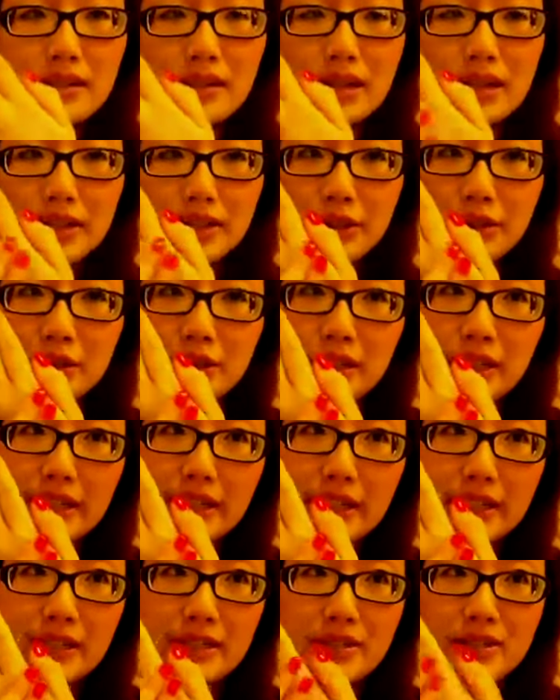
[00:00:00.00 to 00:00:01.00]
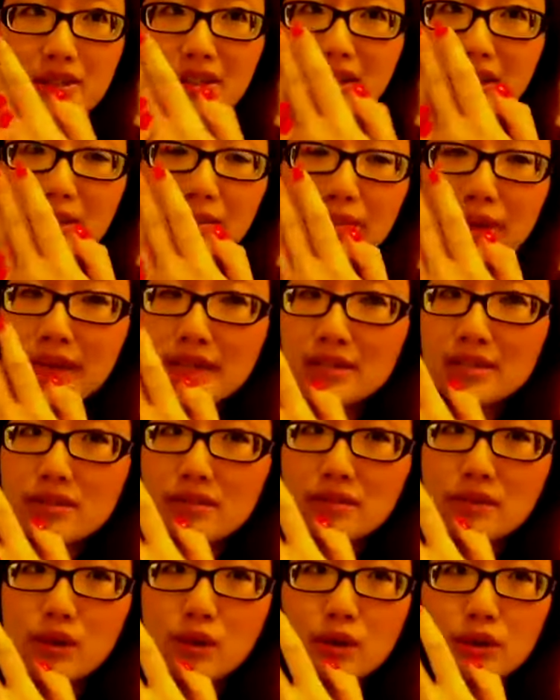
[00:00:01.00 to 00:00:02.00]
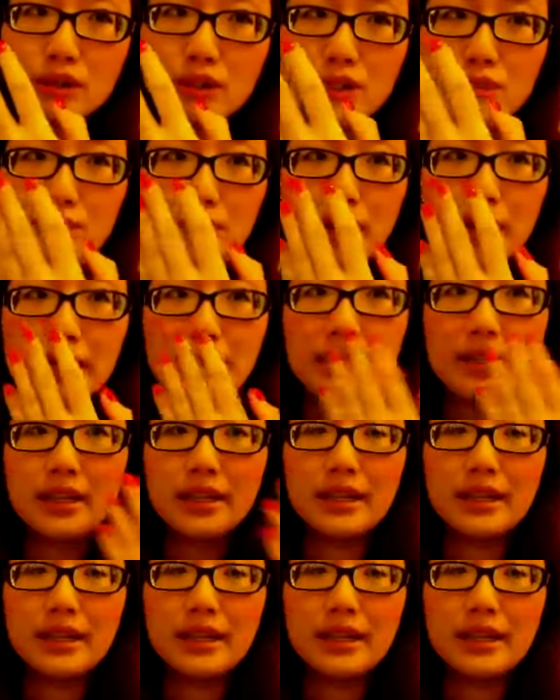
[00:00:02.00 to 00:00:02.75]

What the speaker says: I know the lighting is not the best, of course, but